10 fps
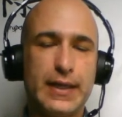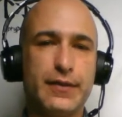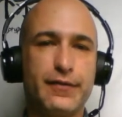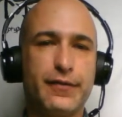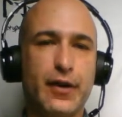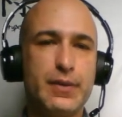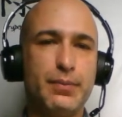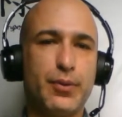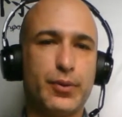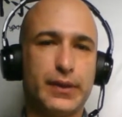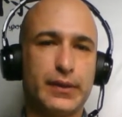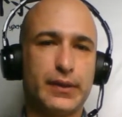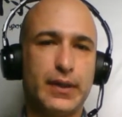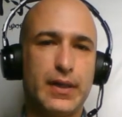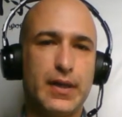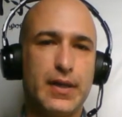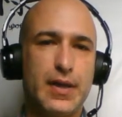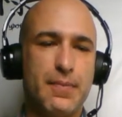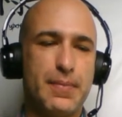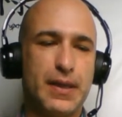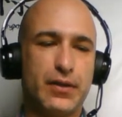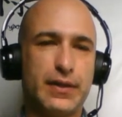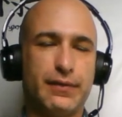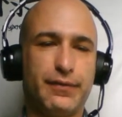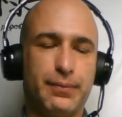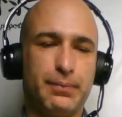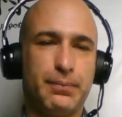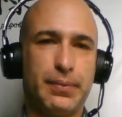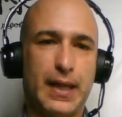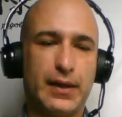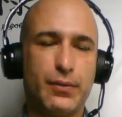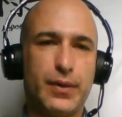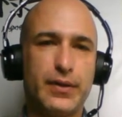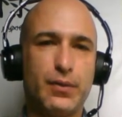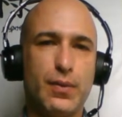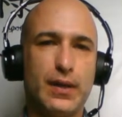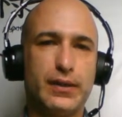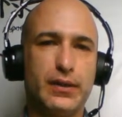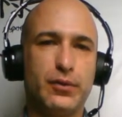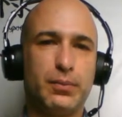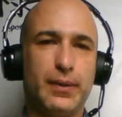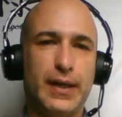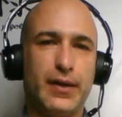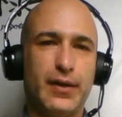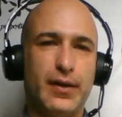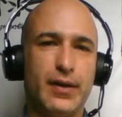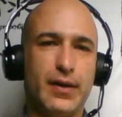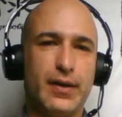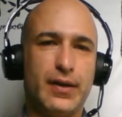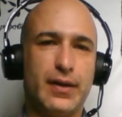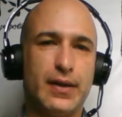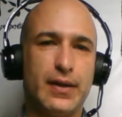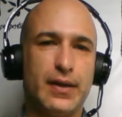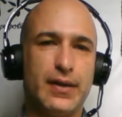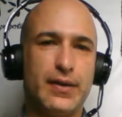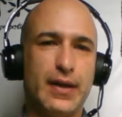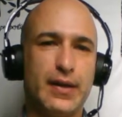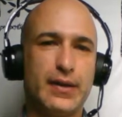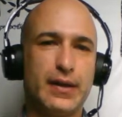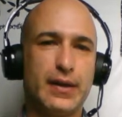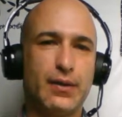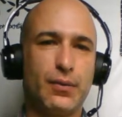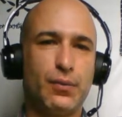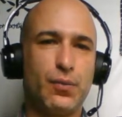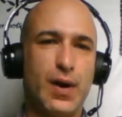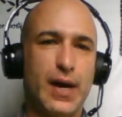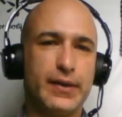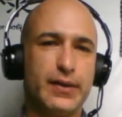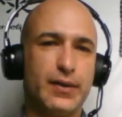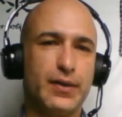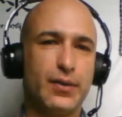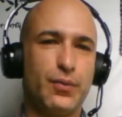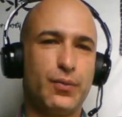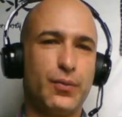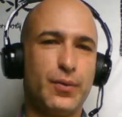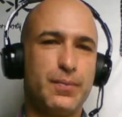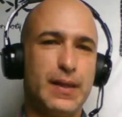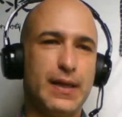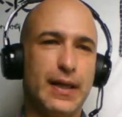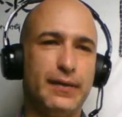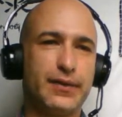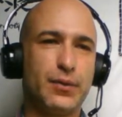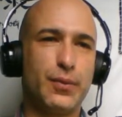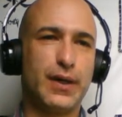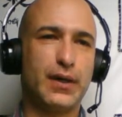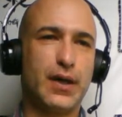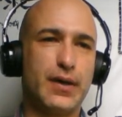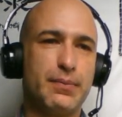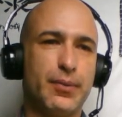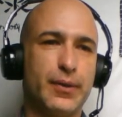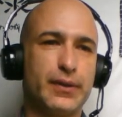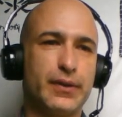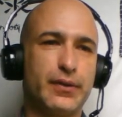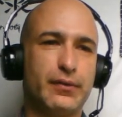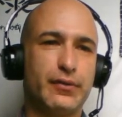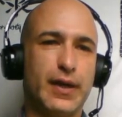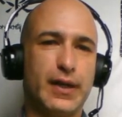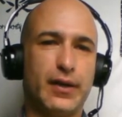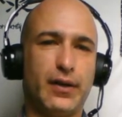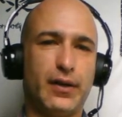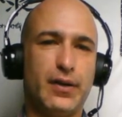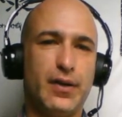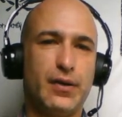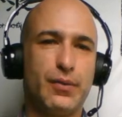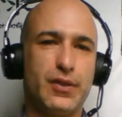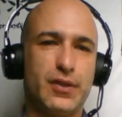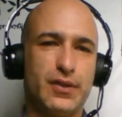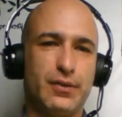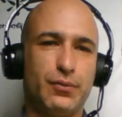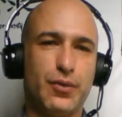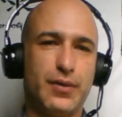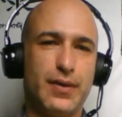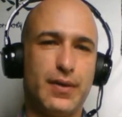is very important, because if black were the one to play here, then white would be left with a cutting point right here, which would